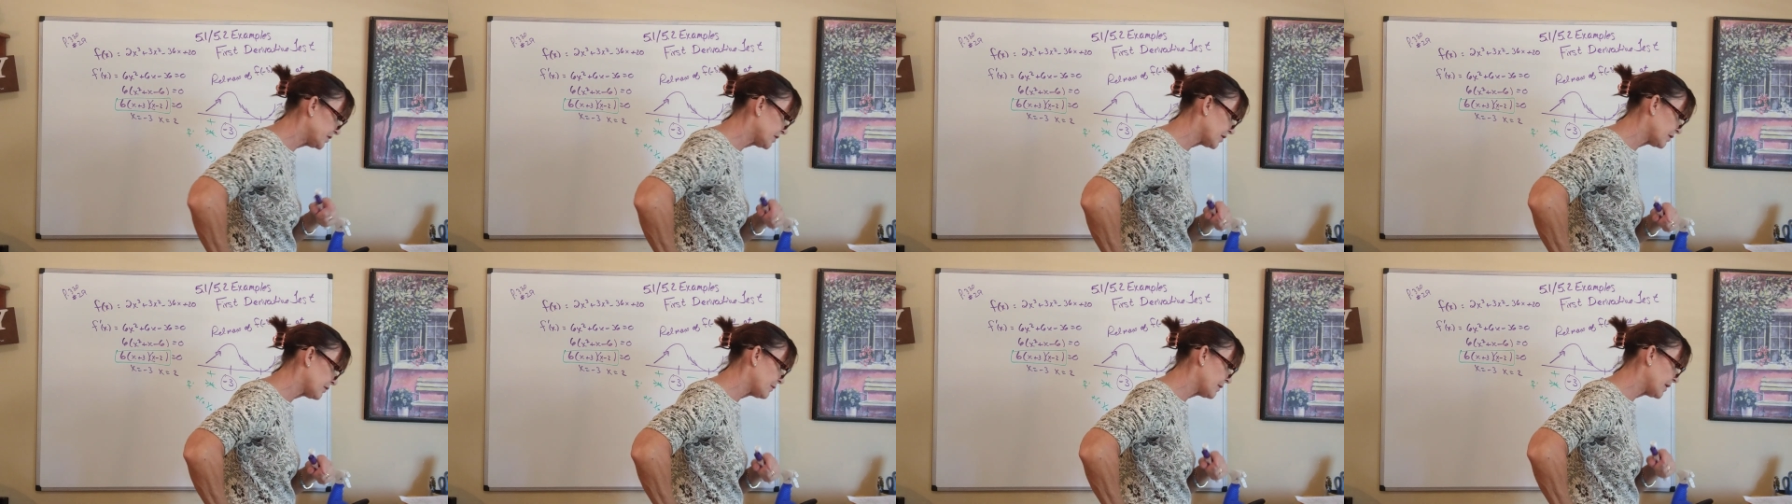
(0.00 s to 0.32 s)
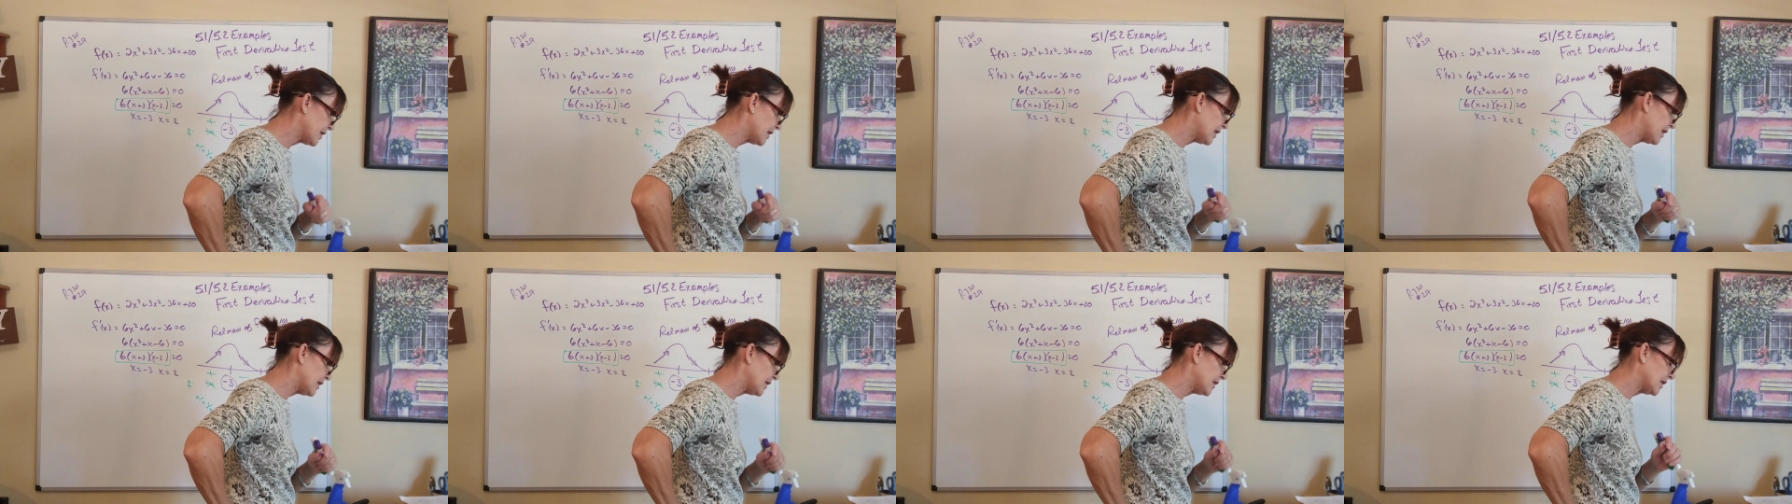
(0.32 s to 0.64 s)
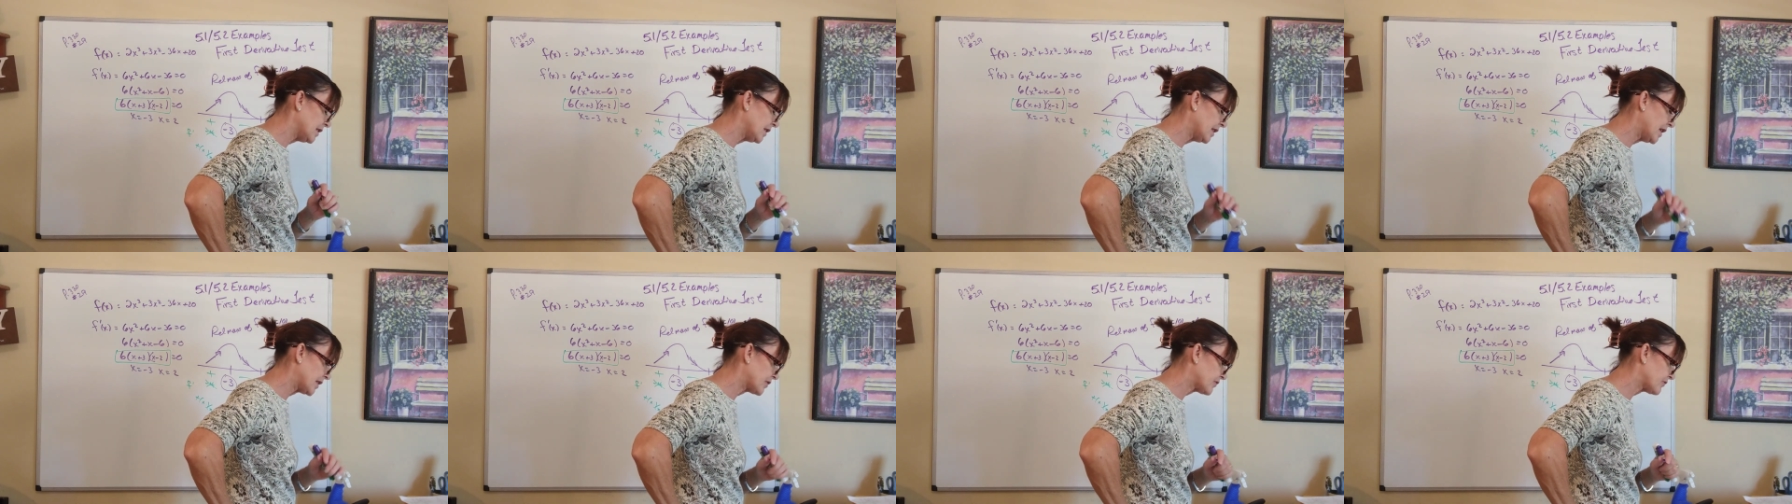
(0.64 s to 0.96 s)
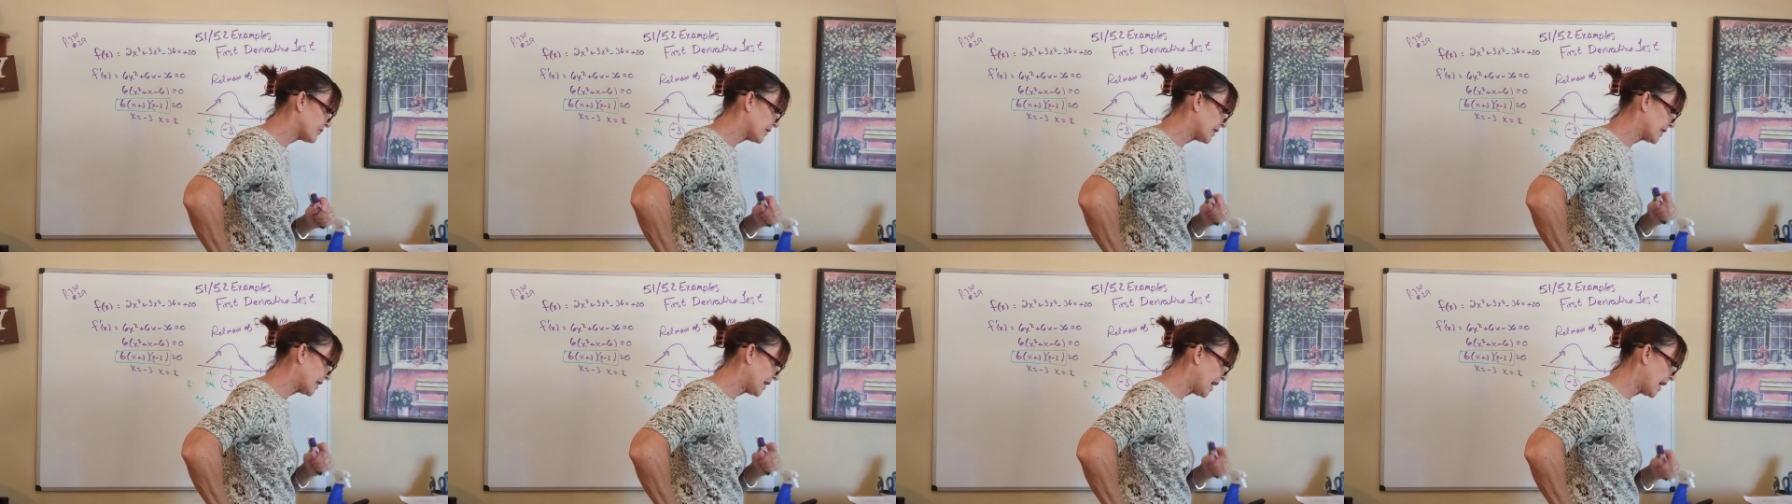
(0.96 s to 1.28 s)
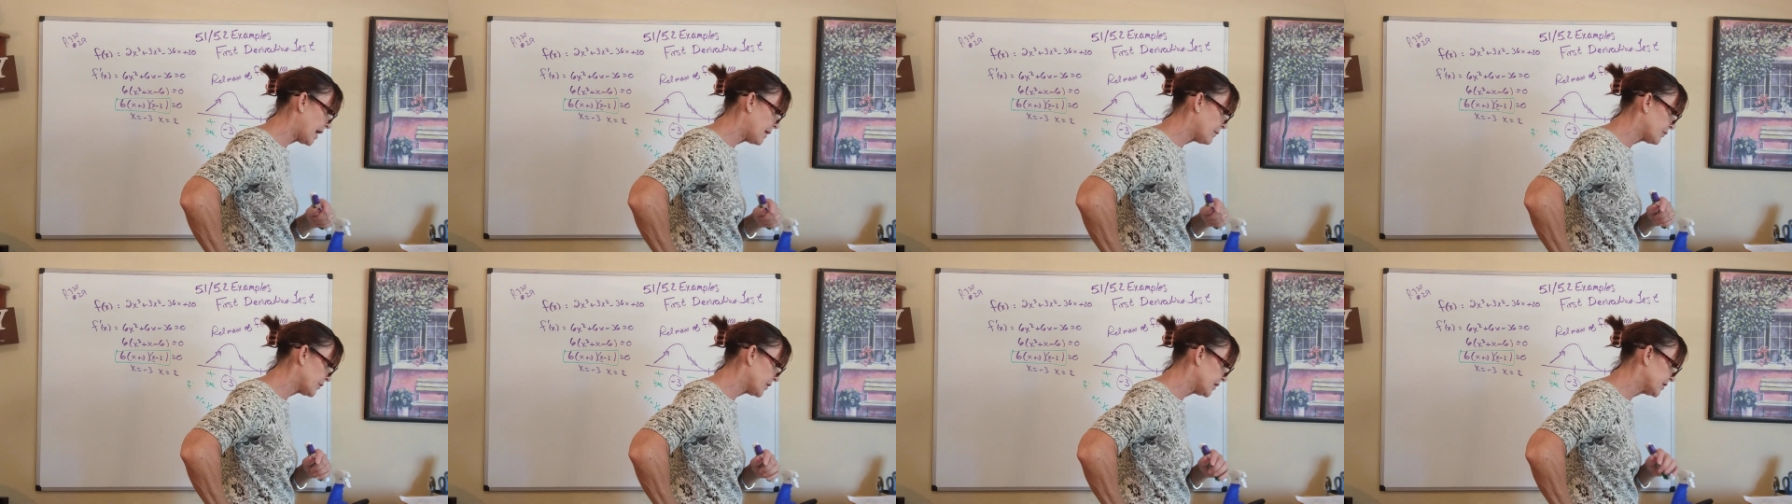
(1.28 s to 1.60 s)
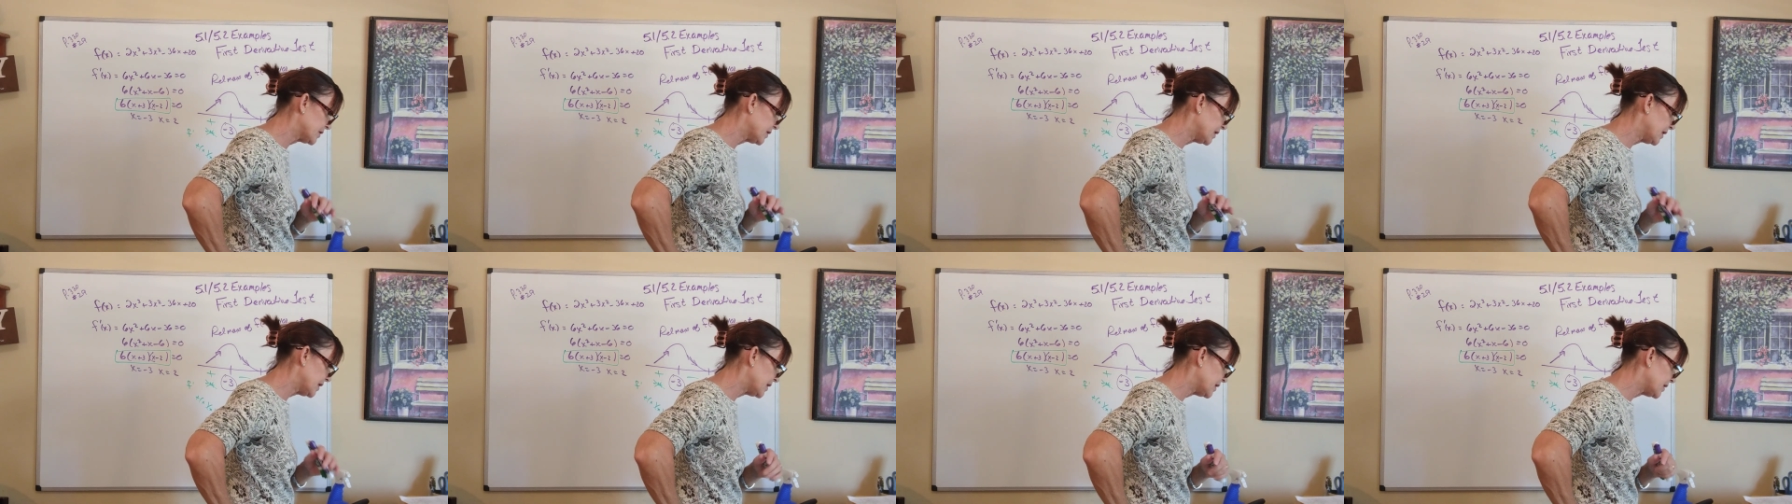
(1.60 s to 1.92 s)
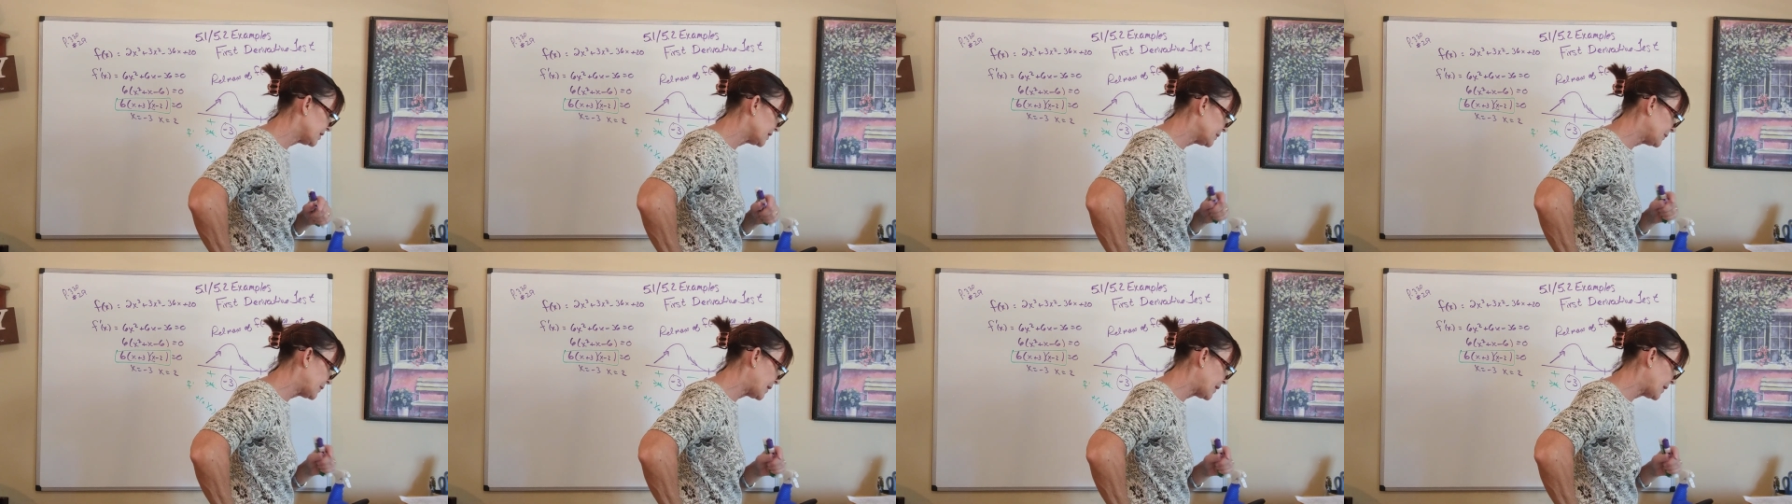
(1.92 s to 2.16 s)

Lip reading: sure what an electric cat brush is,